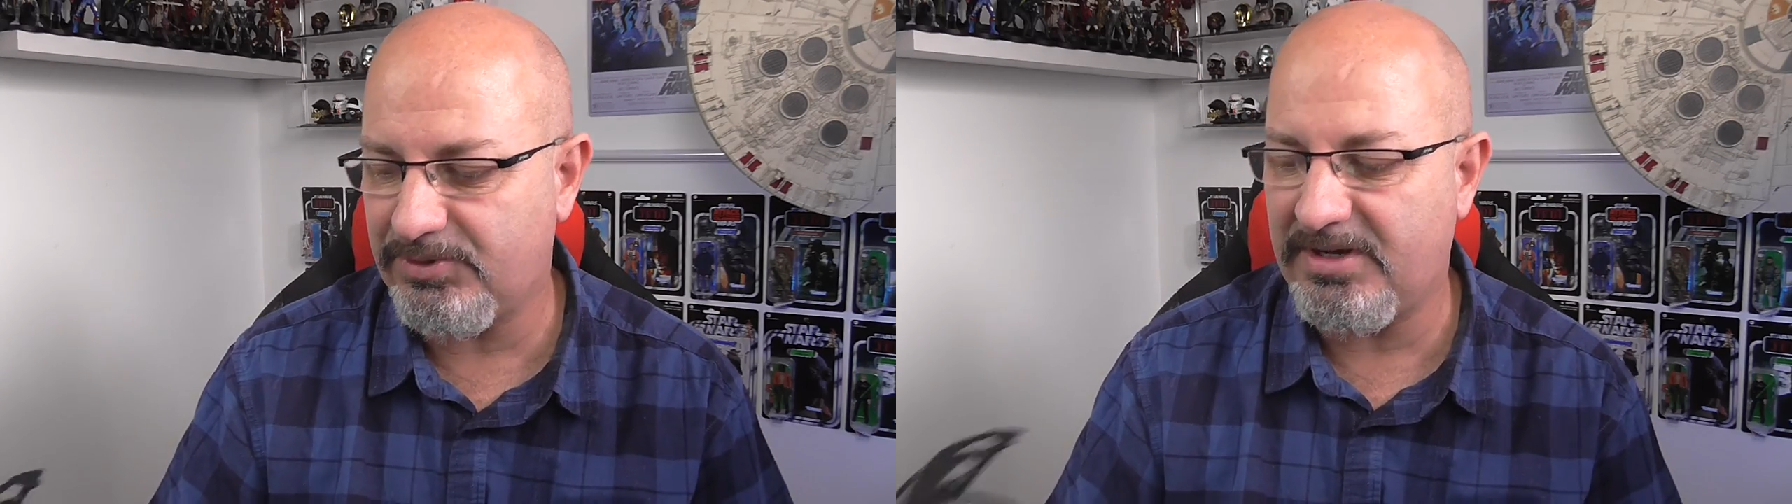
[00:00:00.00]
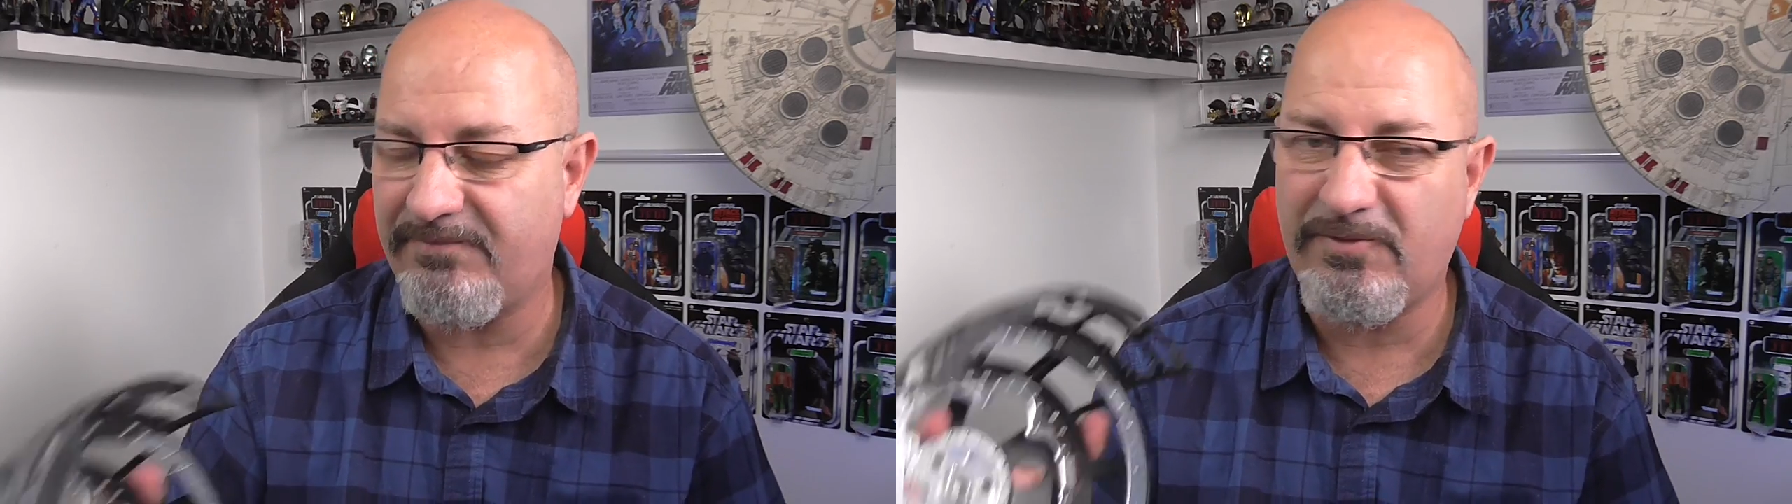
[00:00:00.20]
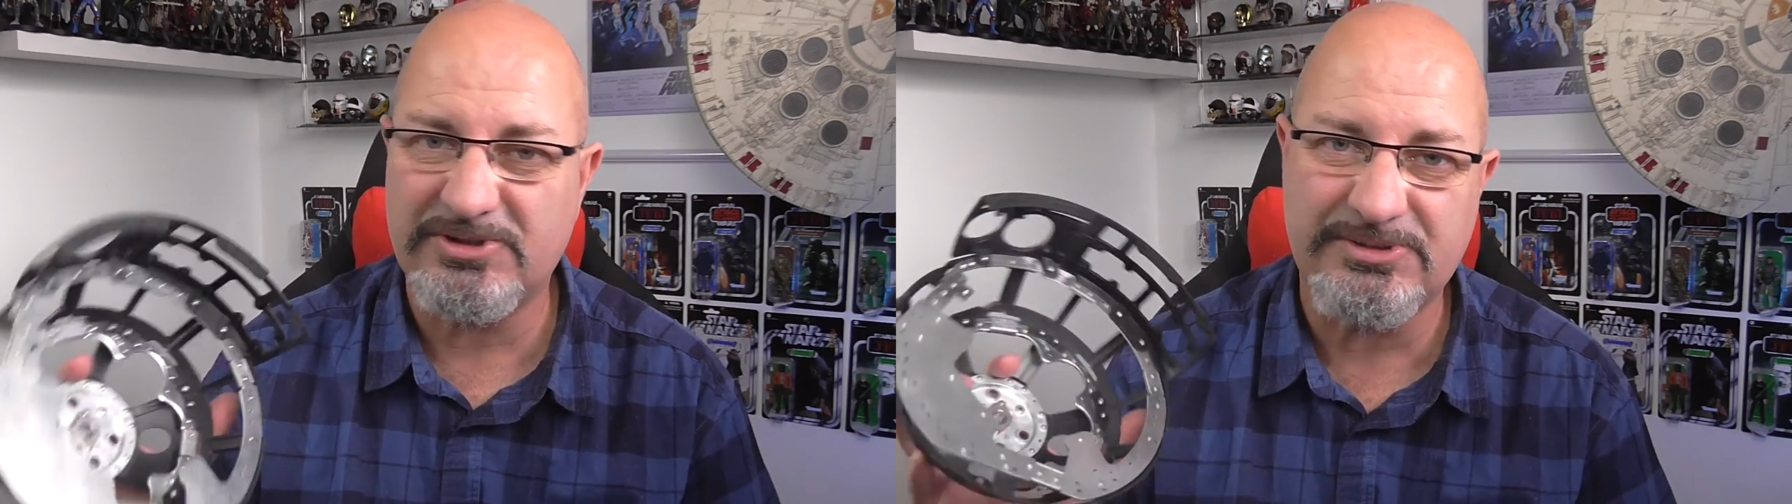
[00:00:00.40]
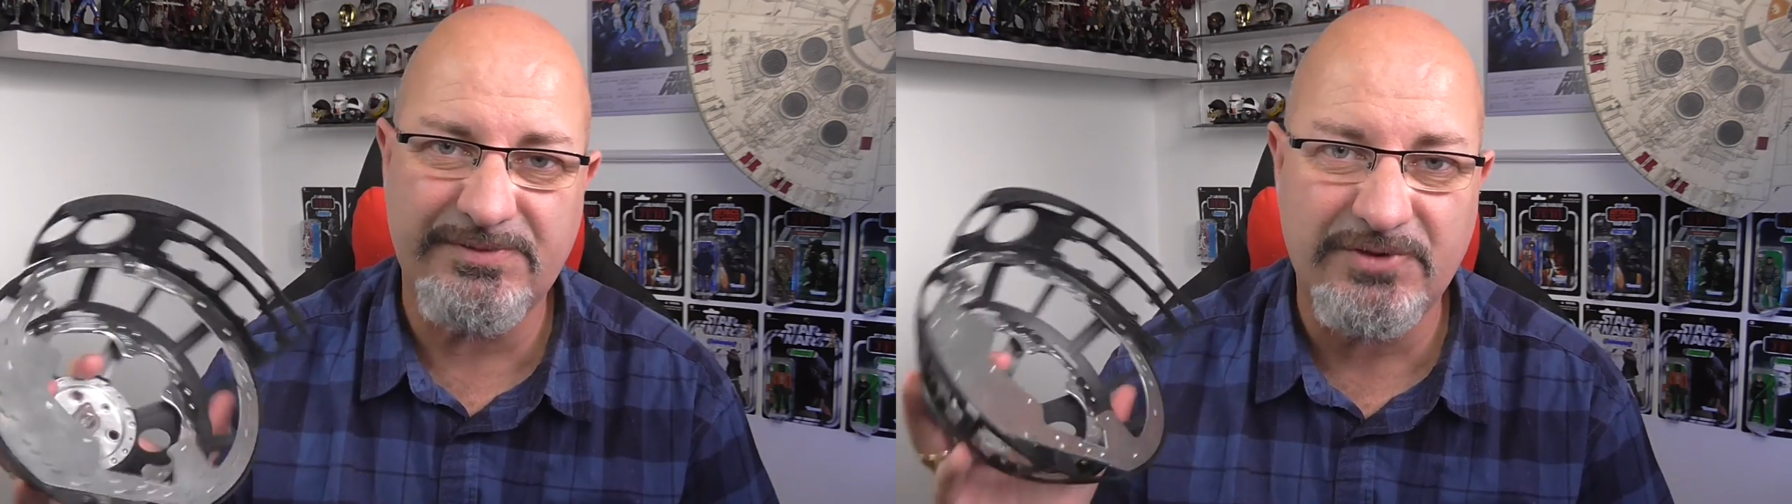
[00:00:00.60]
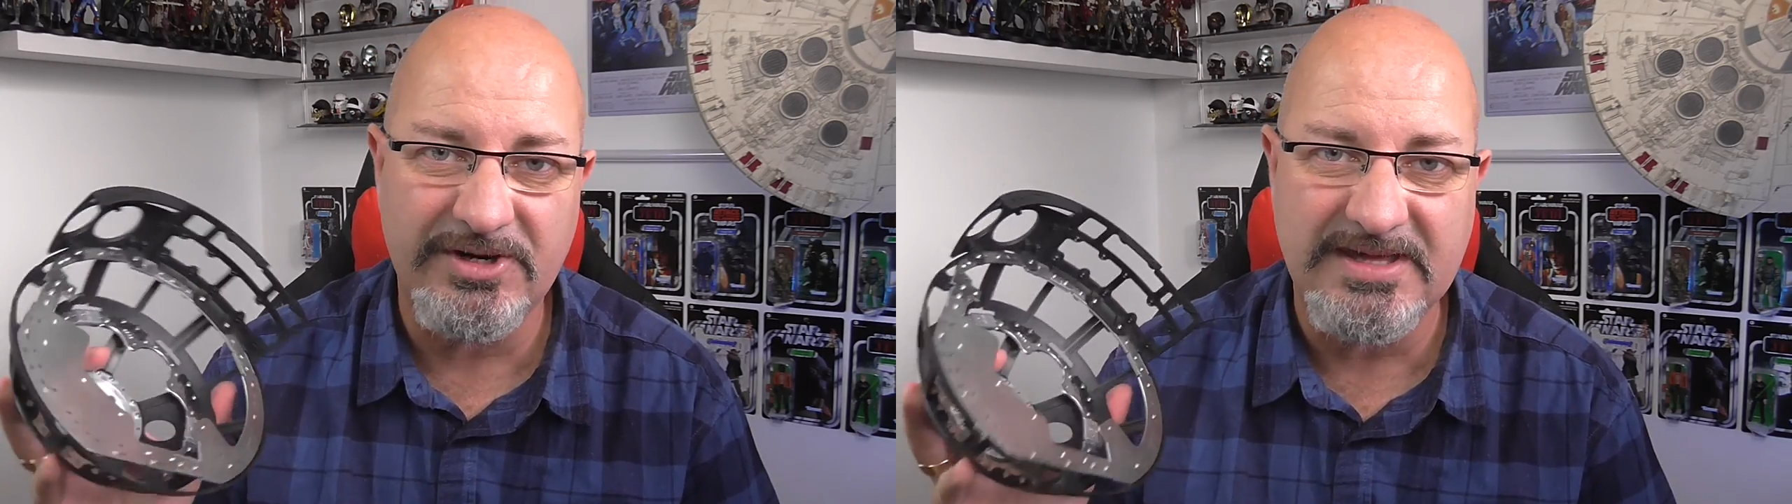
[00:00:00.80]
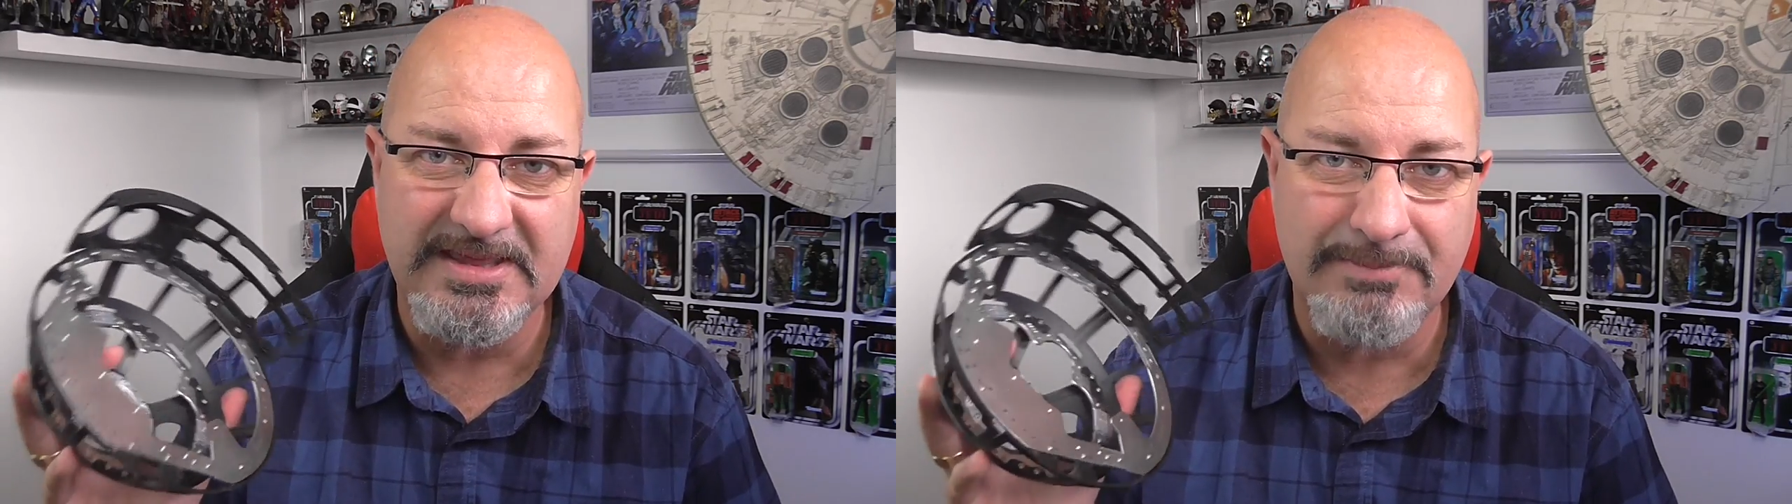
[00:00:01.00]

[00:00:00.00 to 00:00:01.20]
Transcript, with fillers: And unfortunately, we've got to get the